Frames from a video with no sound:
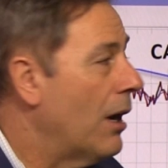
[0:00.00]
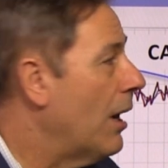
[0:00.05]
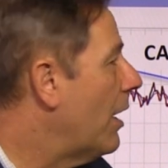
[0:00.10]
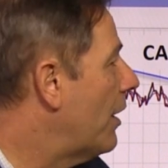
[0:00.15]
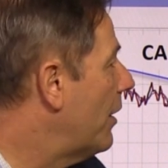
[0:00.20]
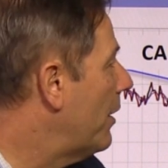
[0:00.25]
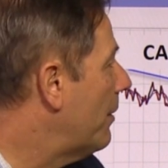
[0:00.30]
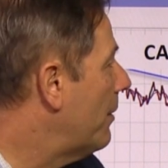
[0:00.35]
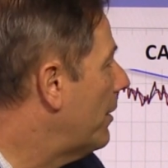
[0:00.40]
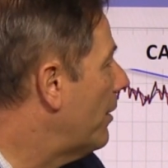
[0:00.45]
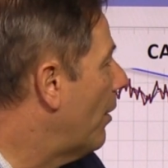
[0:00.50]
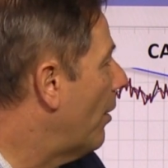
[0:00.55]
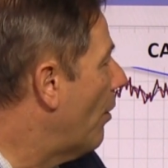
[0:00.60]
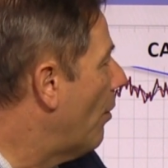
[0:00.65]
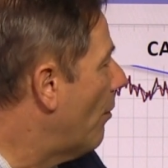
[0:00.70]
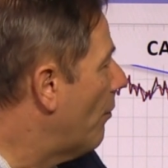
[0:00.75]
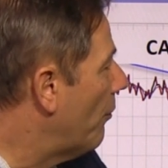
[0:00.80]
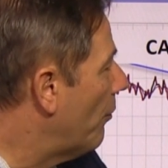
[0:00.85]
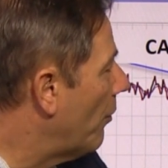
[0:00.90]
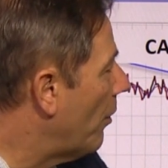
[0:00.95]
the
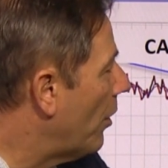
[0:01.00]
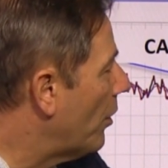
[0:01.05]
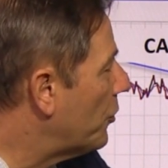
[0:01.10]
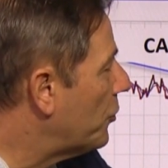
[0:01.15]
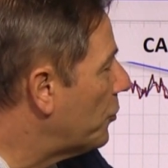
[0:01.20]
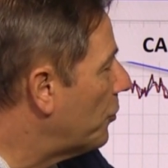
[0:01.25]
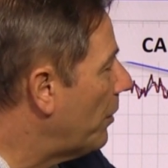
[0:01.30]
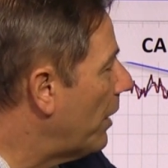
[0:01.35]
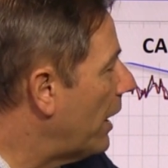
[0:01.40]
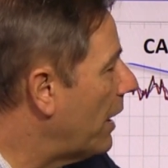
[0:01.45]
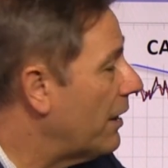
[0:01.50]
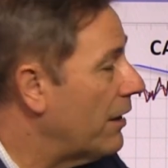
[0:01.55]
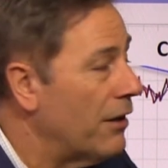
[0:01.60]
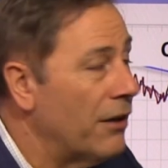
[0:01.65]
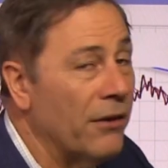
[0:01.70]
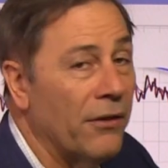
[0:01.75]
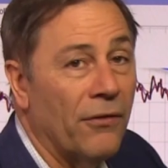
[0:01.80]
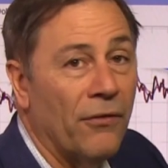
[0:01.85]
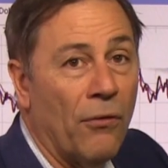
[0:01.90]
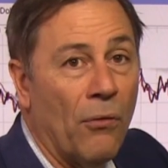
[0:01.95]
overall
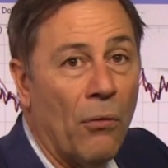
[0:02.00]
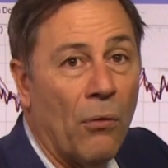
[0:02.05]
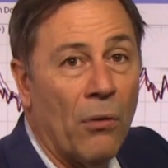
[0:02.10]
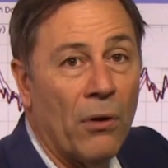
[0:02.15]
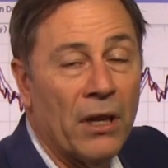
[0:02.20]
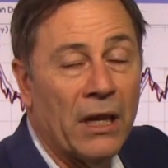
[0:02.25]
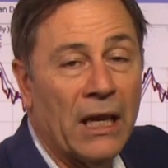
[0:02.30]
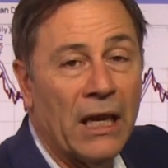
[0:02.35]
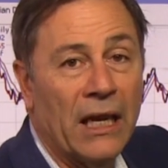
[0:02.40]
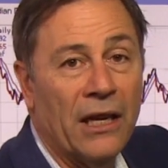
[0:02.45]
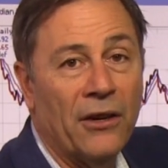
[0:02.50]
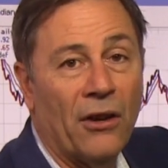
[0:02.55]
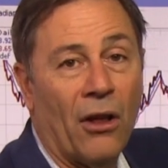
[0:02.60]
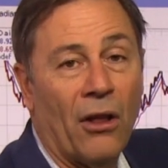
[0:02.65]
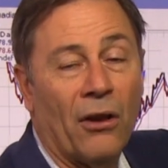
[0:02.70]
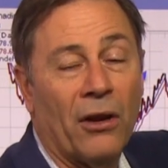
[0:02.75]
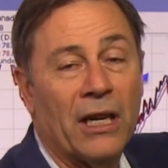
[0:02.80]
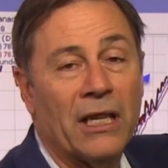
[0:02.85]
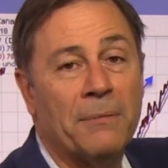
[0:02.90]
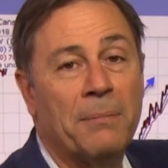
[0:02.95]
trend for the Canadian
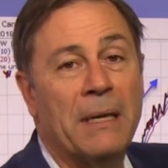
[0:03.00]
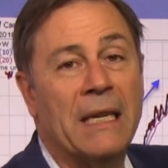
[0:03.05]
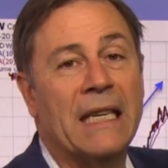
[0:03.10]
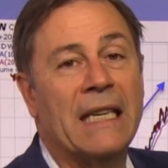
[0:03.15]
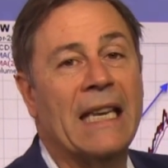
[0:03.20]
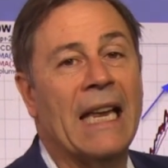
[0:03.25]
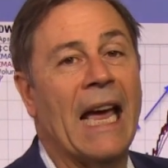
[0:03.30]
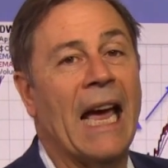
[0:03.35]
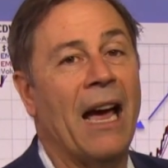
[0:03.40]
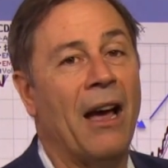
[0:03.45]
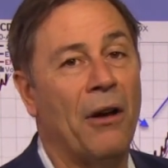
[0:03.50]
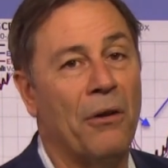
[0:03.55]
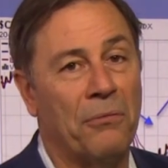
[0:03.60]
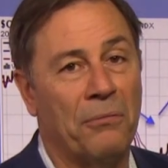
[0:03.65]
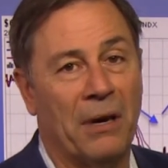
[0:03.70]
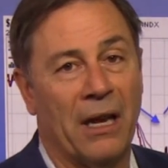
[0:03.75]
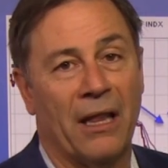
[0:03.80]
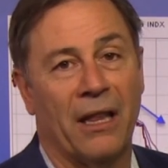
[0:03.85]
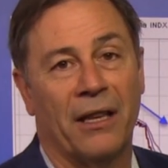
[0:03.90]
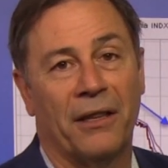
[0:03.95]
dollar has been
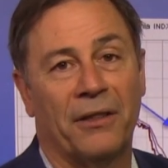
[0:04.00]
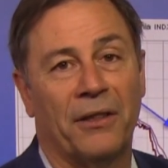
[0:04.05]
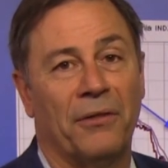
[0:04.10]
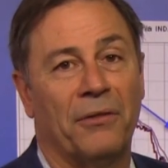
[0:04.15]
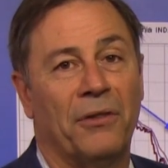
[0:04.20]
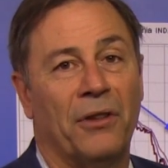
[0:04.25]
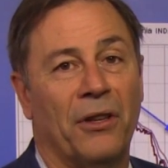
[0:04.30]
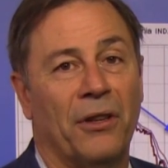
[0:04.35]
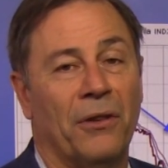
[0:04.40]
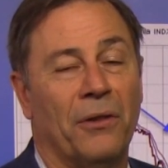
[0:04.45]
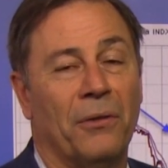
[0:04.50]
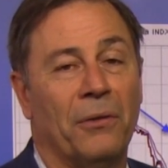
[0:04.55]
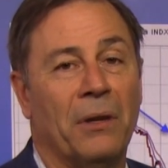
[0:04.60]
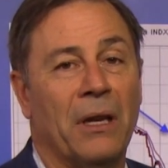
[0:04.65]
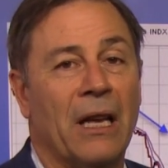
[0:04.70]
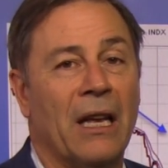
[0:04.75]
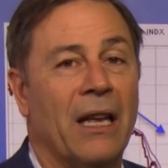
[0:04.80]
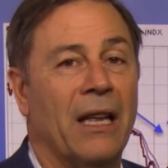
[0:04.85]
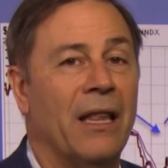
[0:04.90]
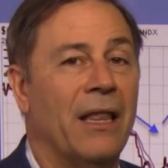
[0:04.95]
down relative to
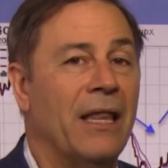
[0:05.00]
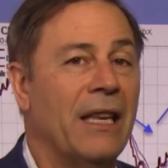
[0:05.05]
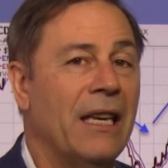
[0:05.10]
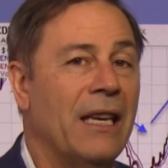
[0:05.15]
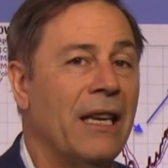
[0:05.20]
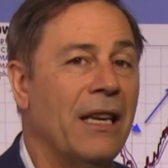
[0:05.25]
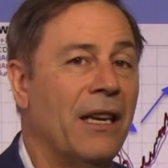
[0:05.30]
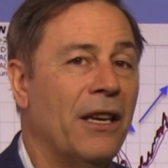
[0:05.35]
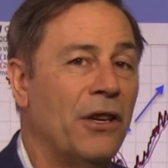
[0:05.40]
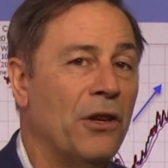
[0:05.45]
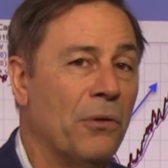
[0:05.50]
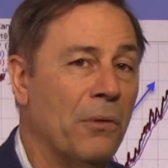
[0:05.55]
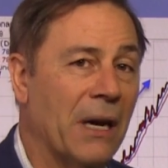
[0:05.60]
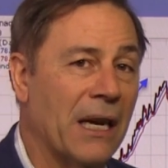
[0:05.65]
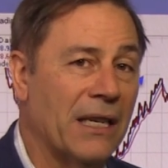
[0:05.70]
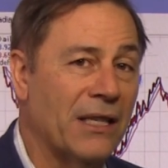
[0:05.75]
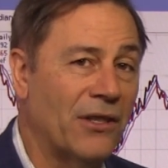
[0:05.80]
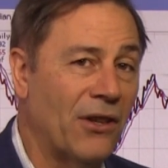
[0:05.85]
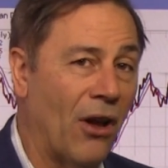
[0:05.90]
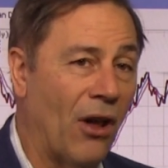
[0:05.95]
the
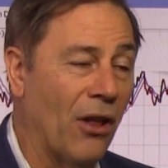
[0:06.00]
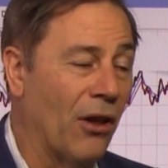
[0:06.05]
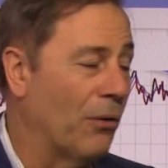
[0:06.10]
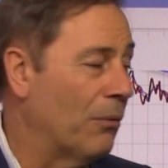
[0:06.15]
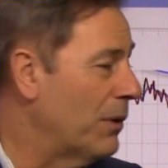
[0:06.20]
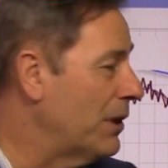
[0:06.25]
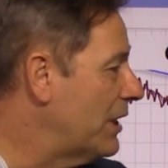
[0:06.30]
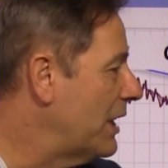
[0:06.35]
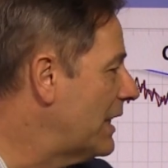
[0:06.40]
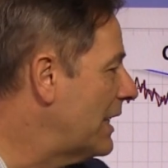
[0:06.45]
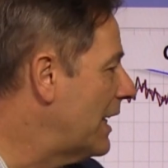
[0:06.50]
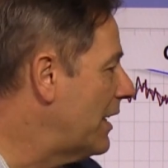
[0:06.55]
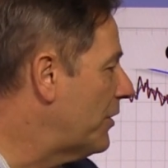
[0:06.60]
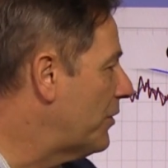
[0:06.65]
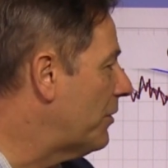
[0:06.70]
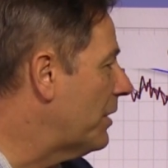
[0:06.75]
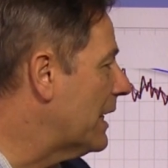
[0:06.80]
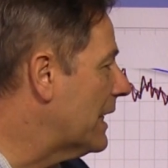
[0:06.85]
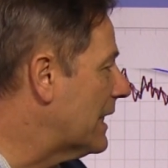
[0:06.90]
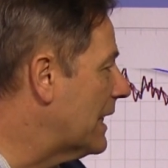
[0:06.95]
US dollar, which is
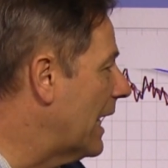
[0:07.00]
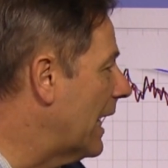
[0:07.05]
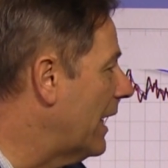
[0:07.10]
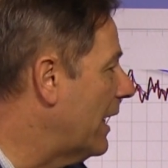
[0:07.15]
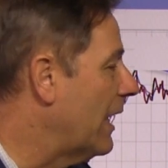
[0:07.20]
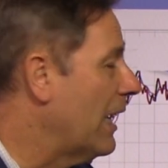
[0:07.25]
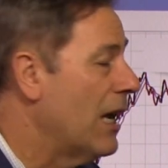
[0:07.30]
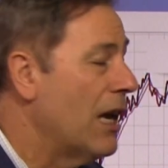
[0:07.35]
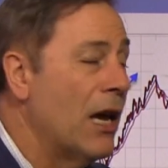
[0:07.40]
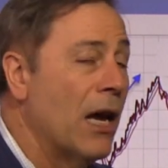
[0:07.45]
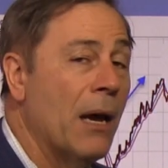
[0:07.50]
interesting